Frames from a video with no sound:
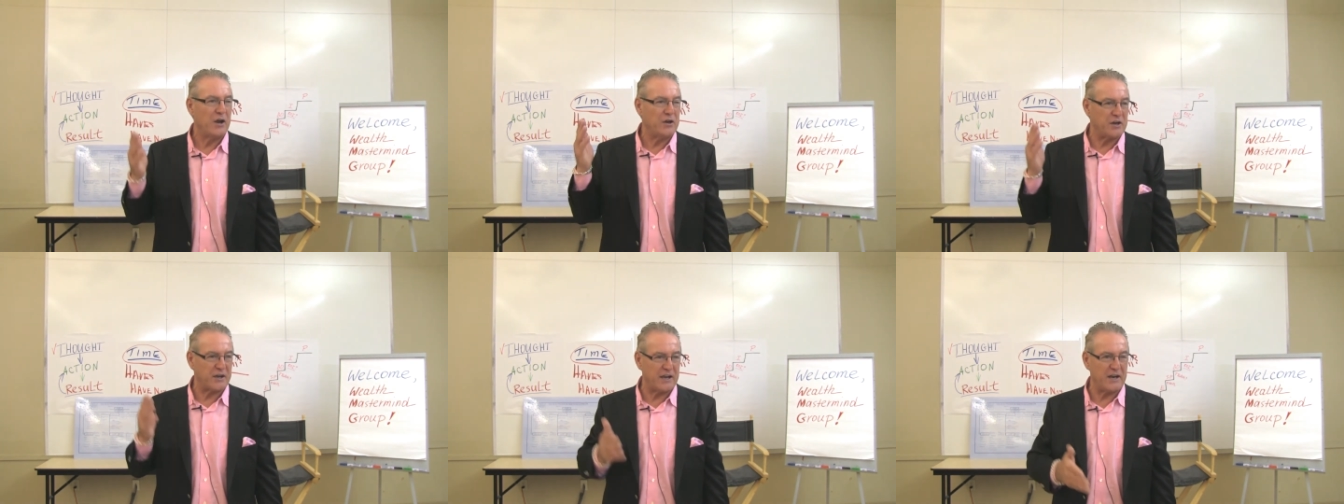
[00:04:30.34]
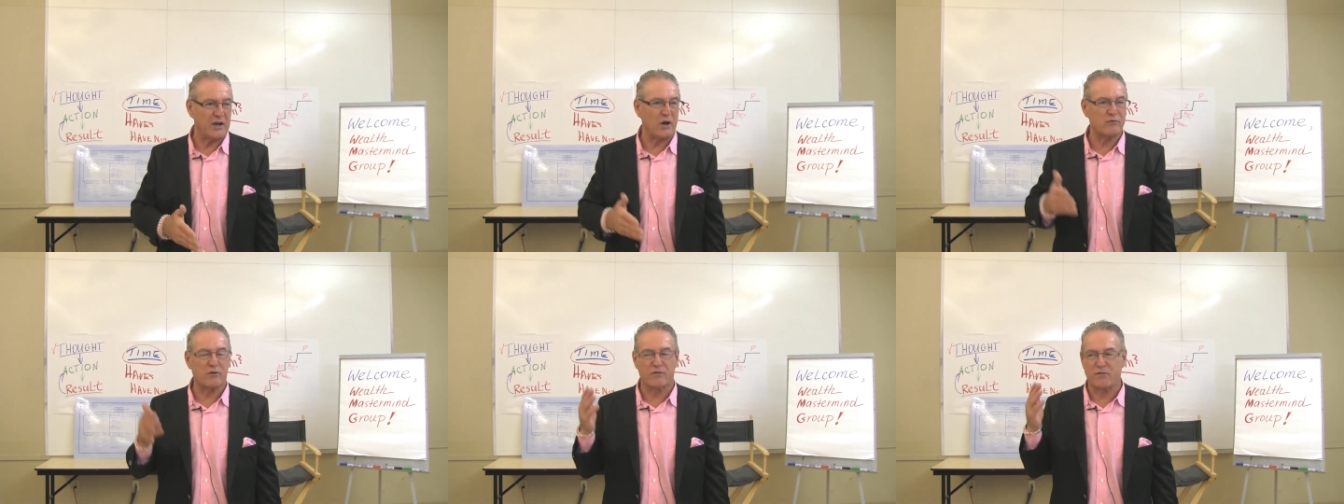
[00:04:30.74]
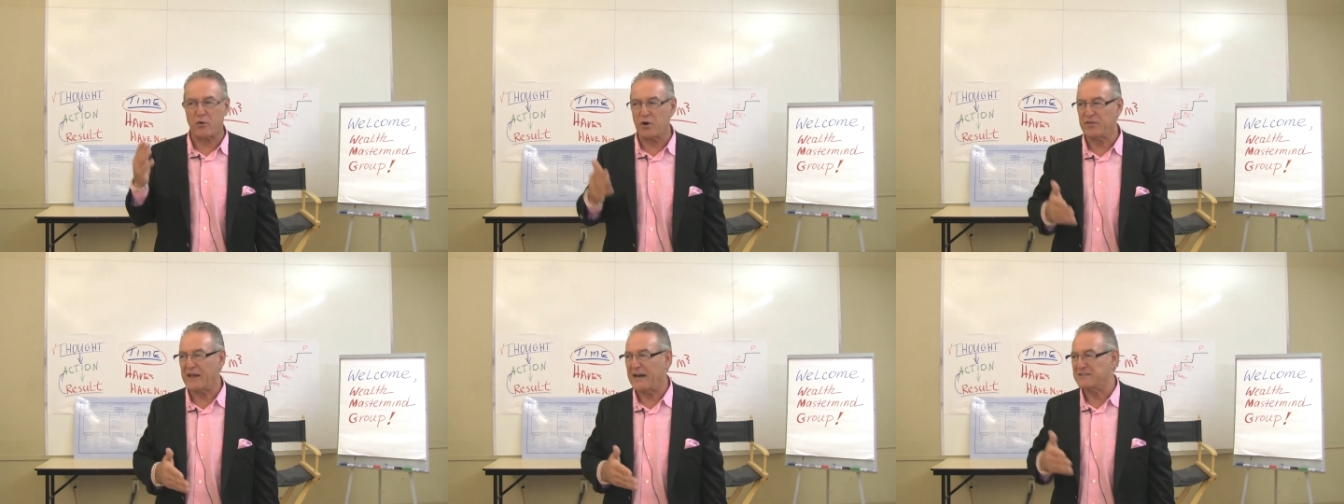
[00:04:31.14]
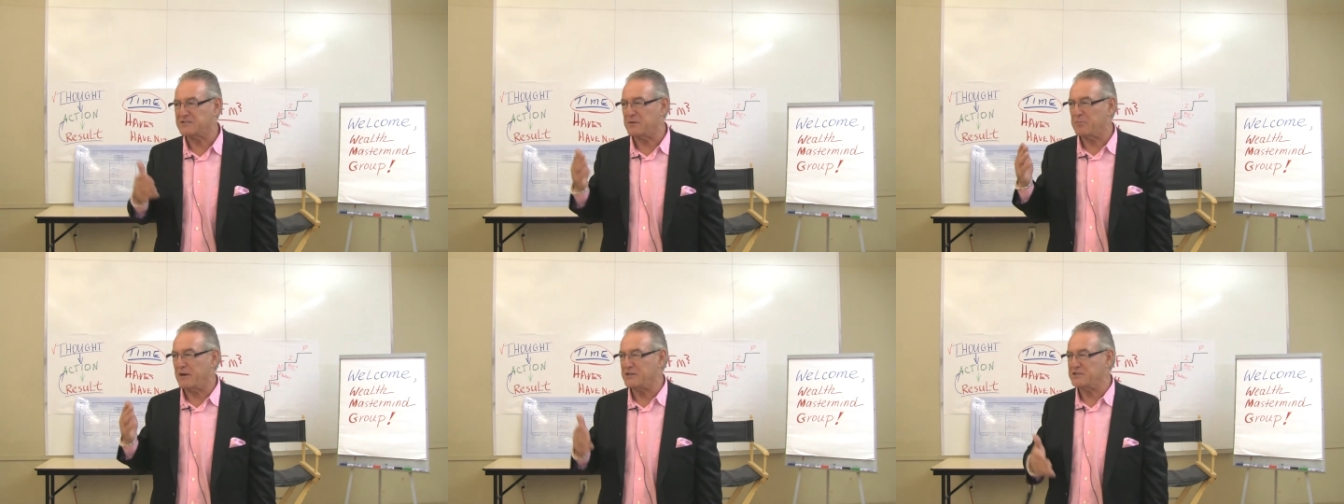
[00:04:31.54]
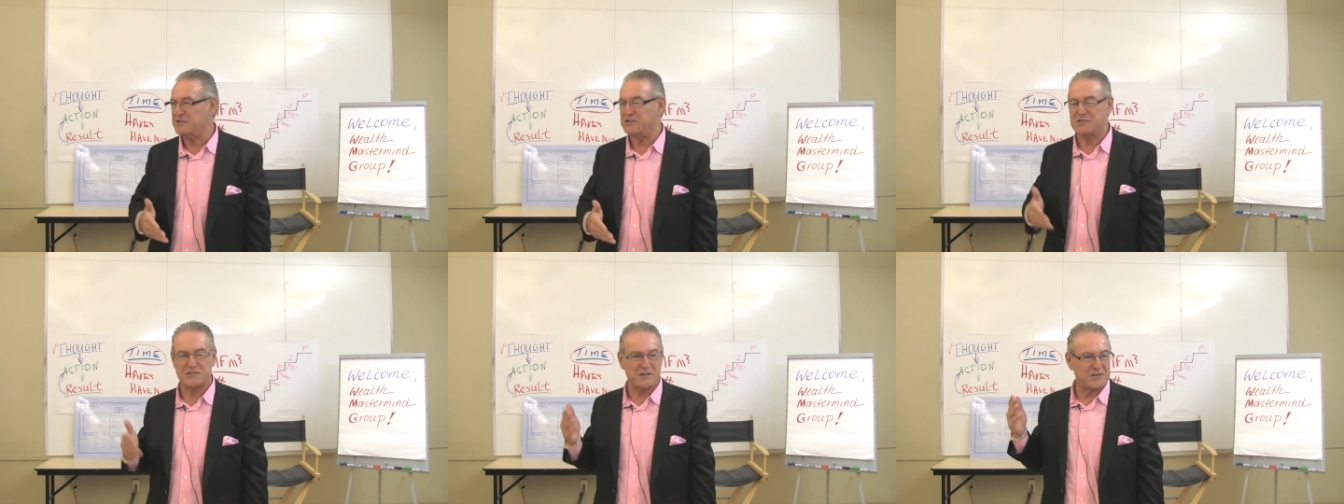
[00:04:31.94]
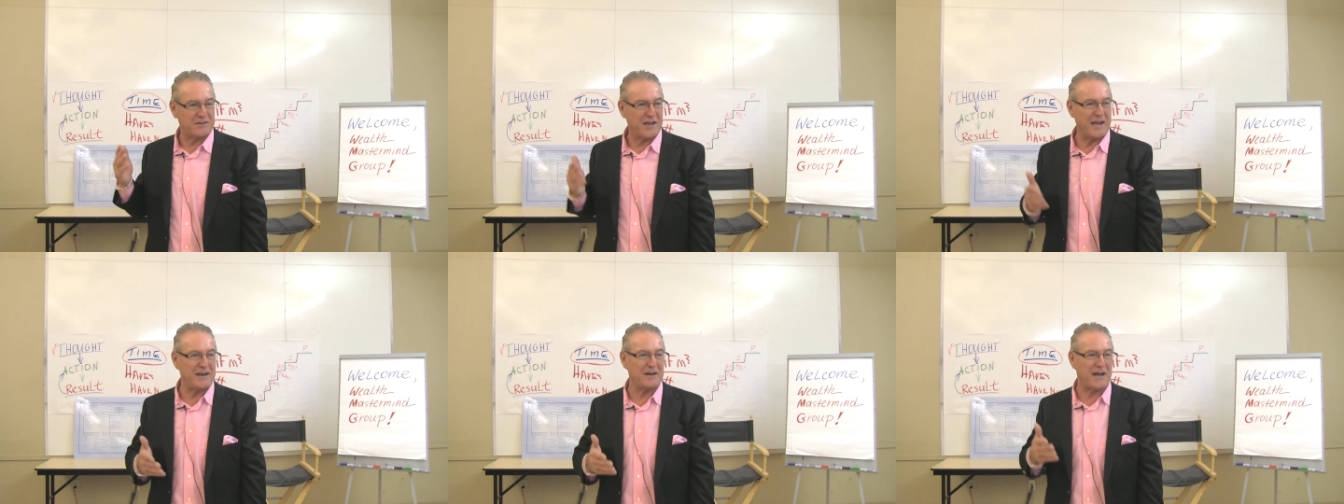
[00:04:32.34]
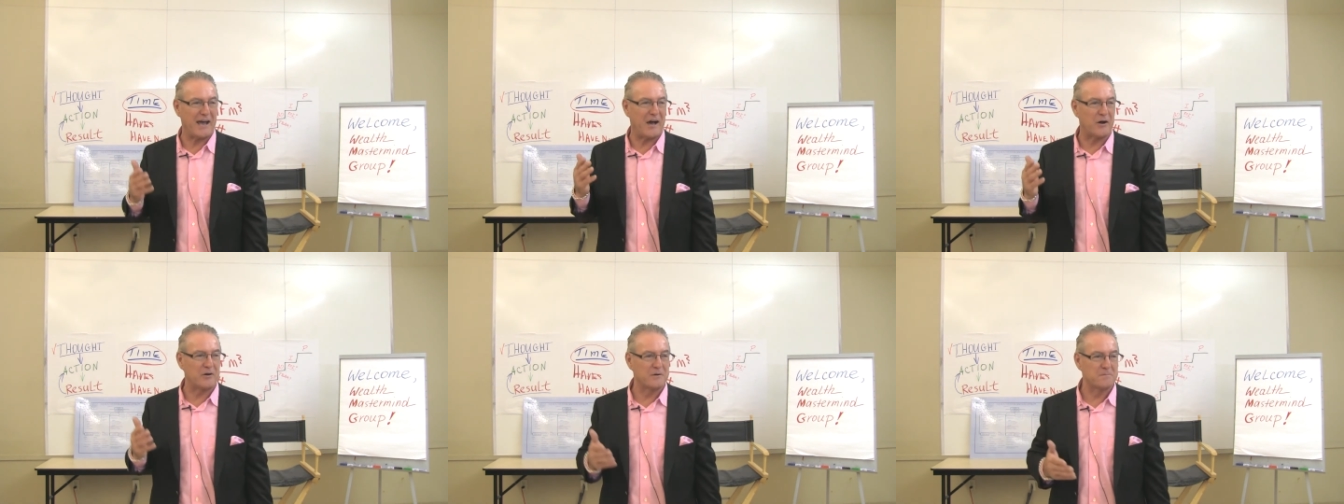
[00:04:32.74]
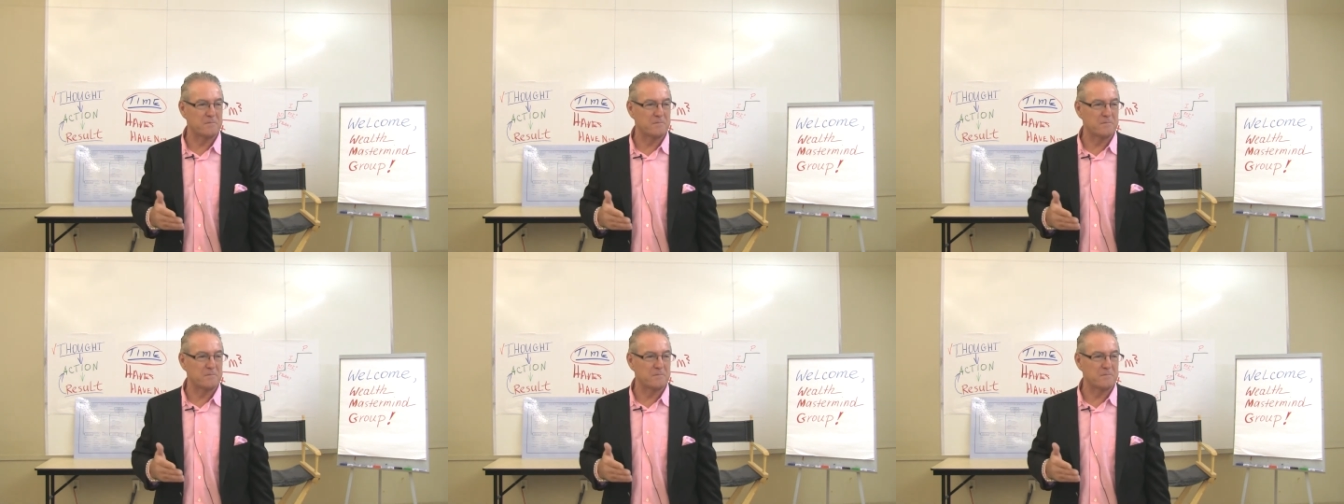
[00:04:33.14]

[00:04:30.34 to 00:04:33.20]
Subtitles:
You're getting over 4,000 messages a day now.